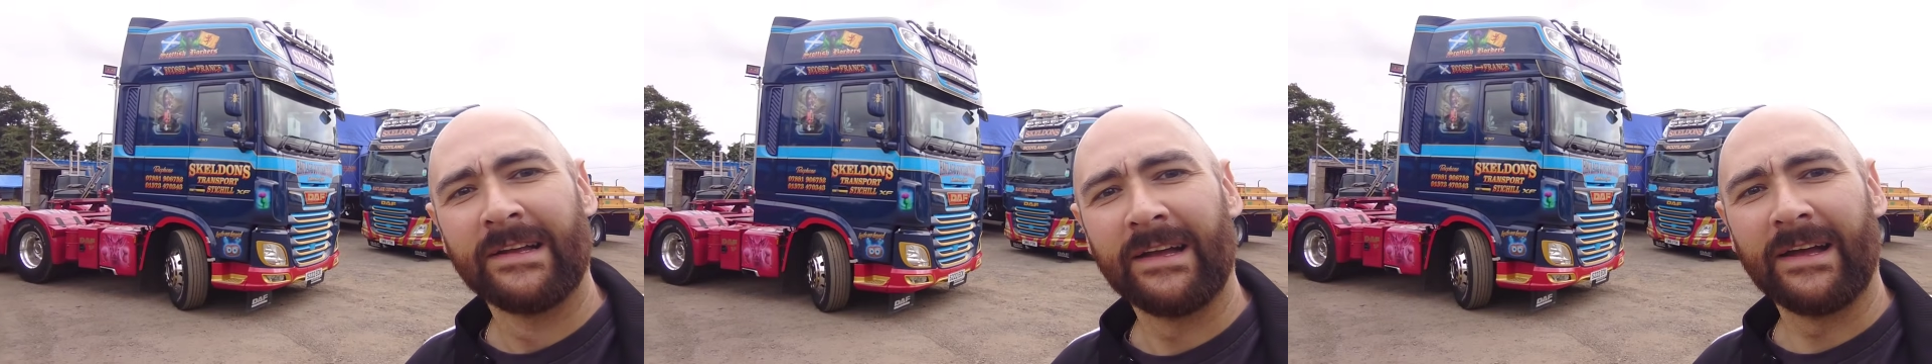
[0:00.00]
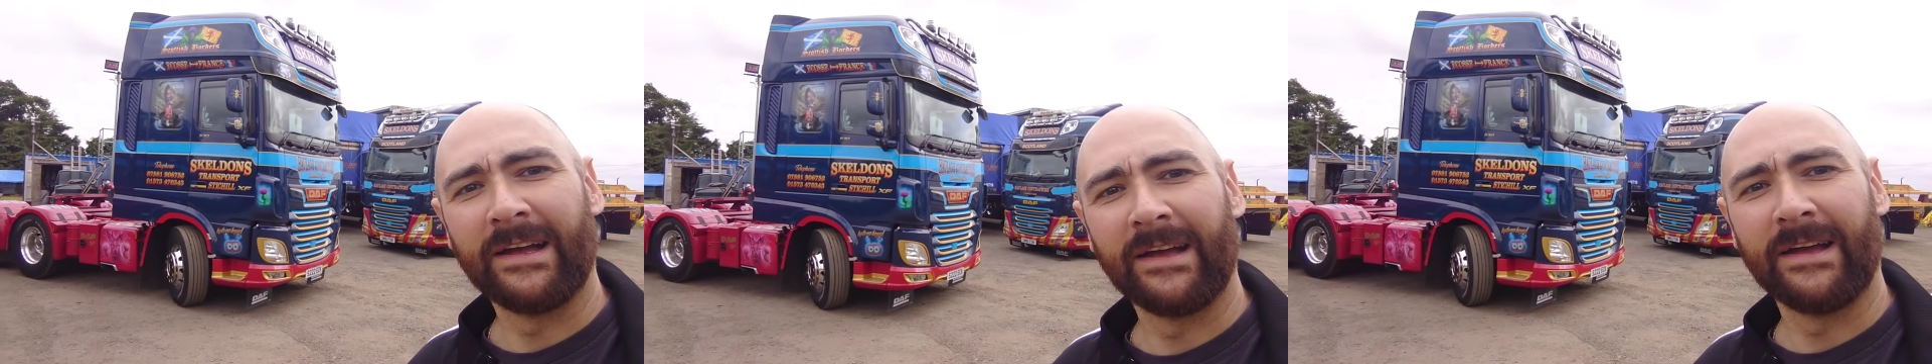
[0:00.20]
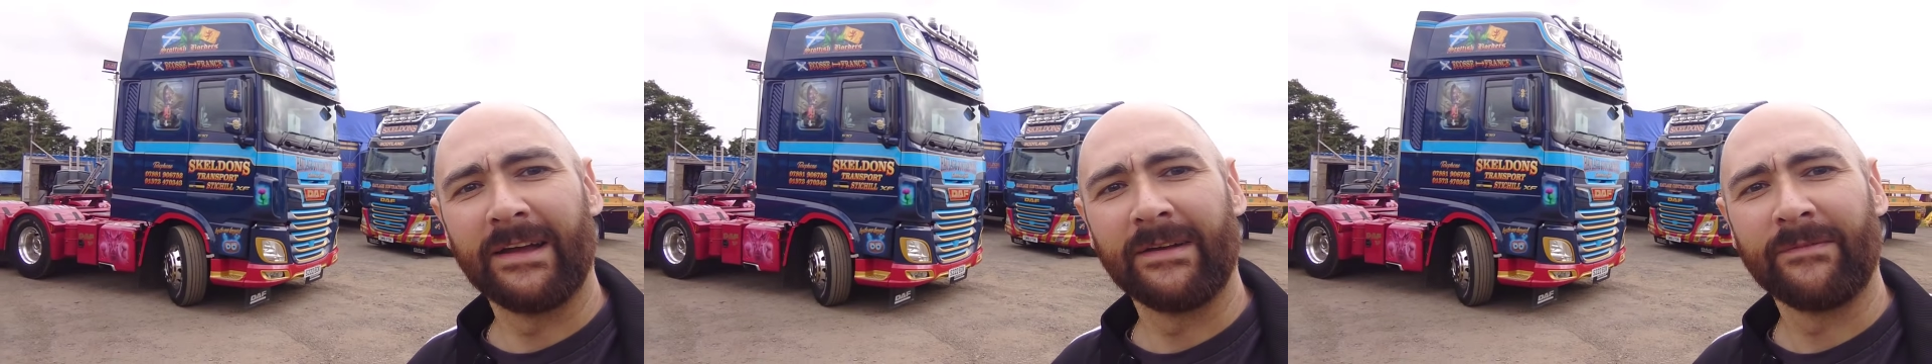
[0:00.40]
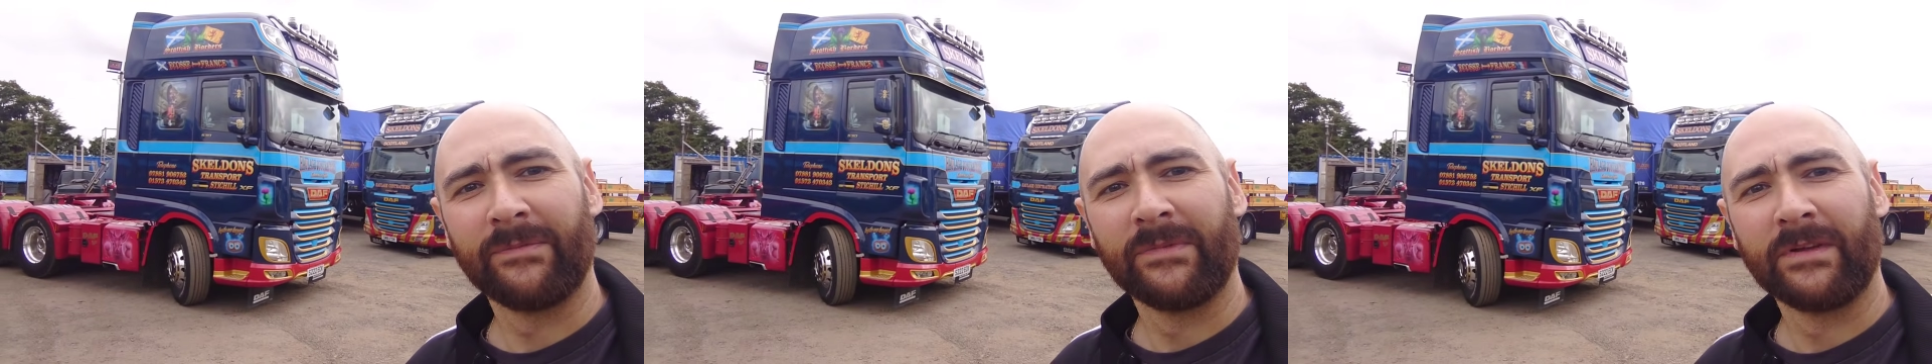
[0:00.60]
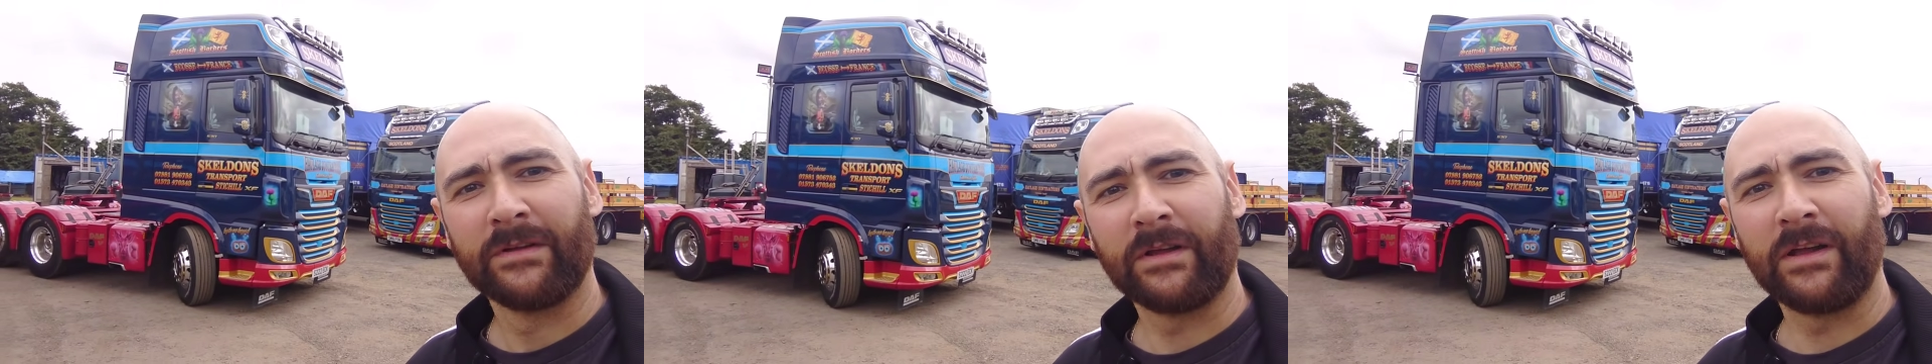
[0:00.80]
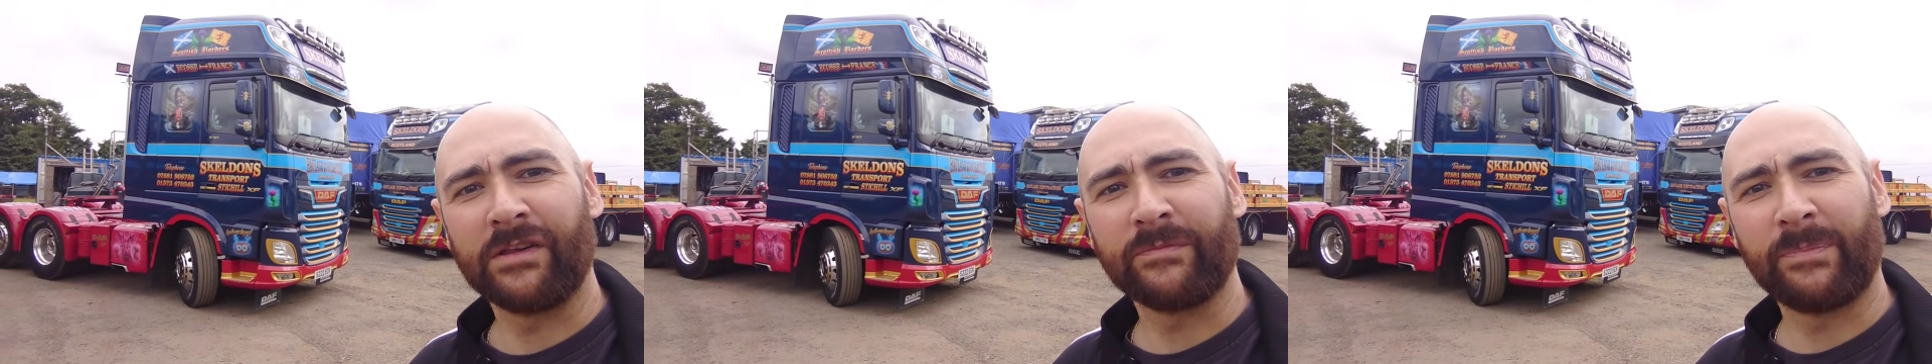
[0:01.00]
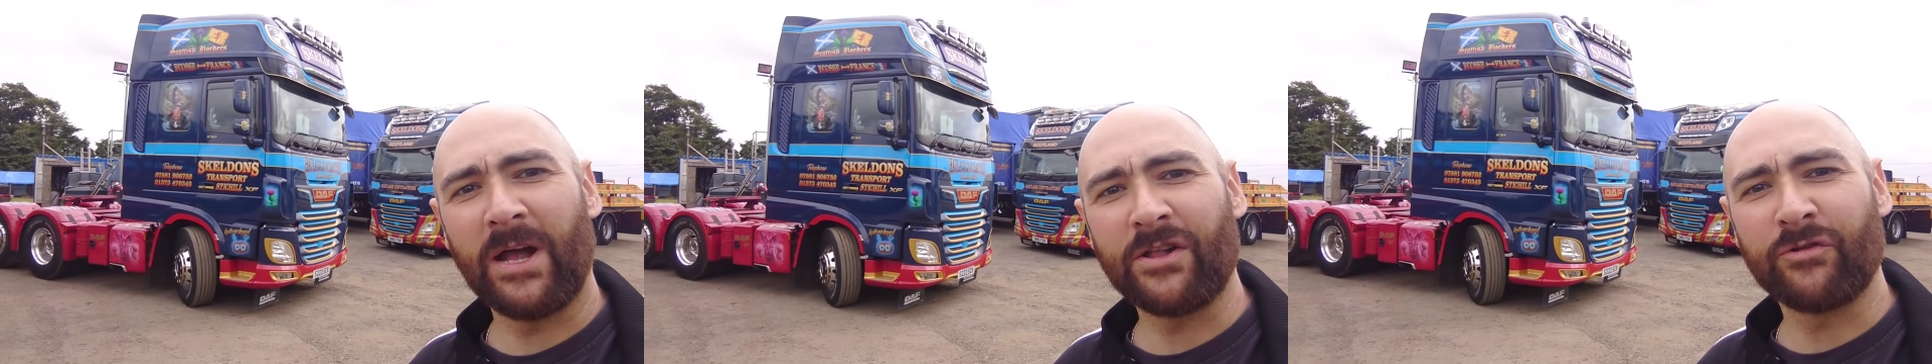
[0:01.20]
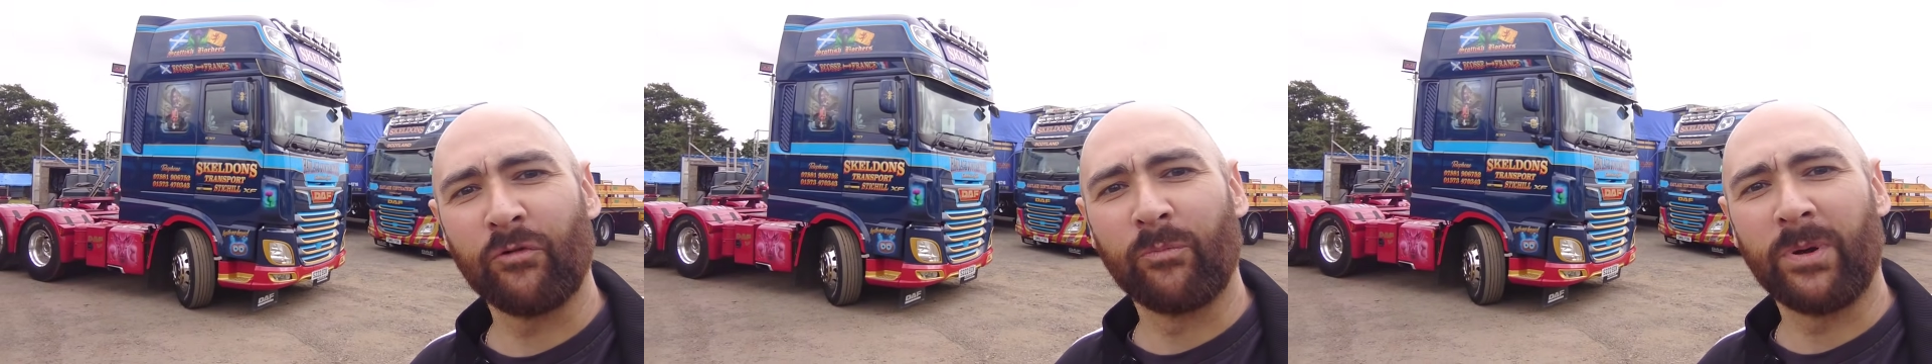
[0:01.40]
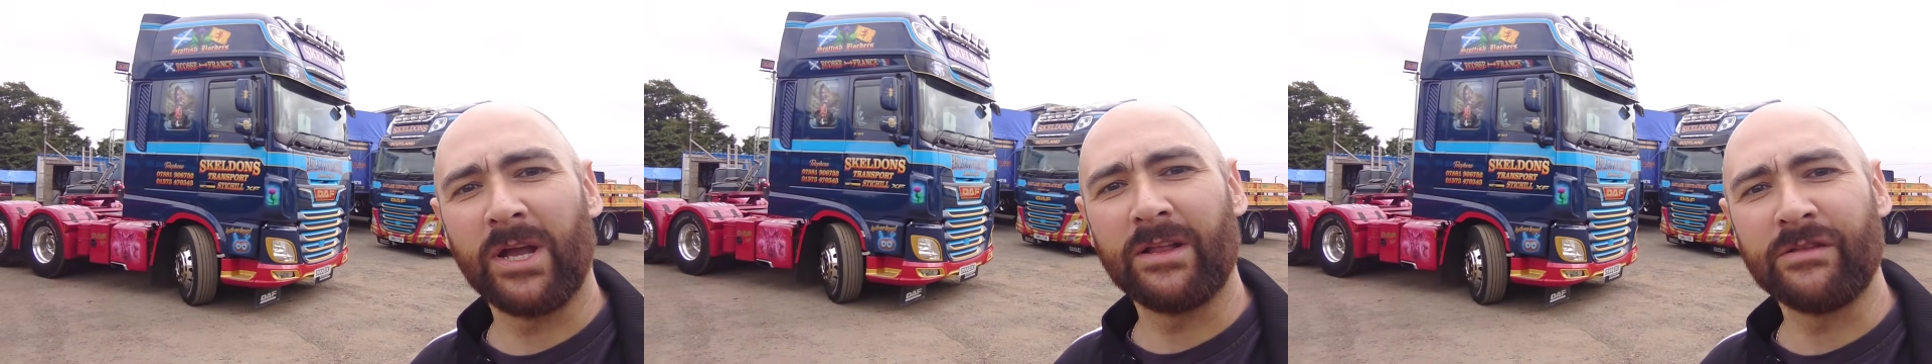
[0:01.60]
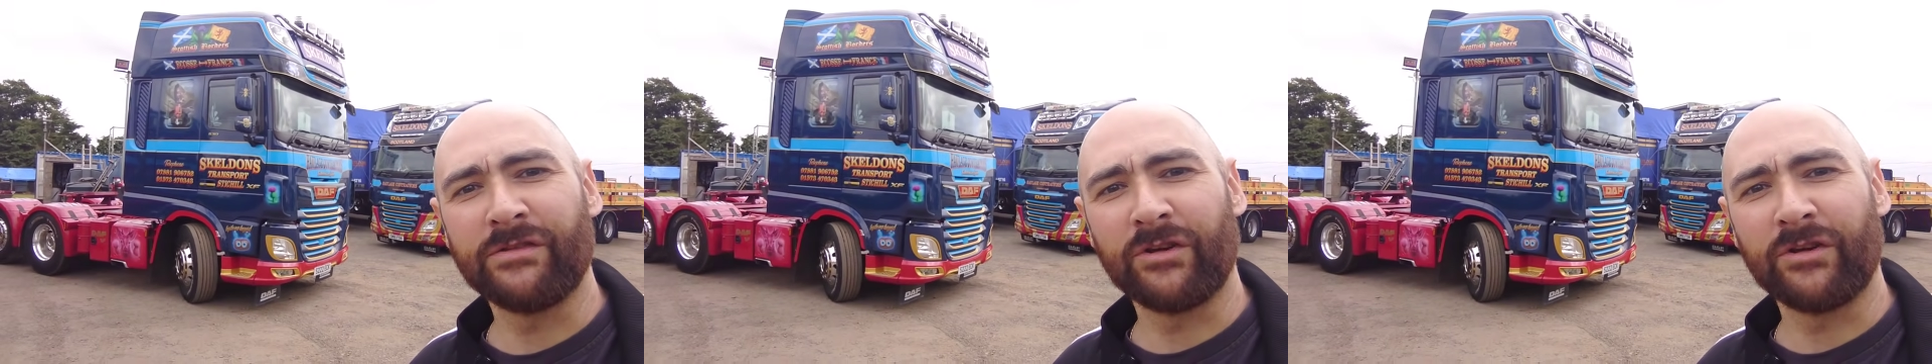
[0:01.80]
uh, a special paint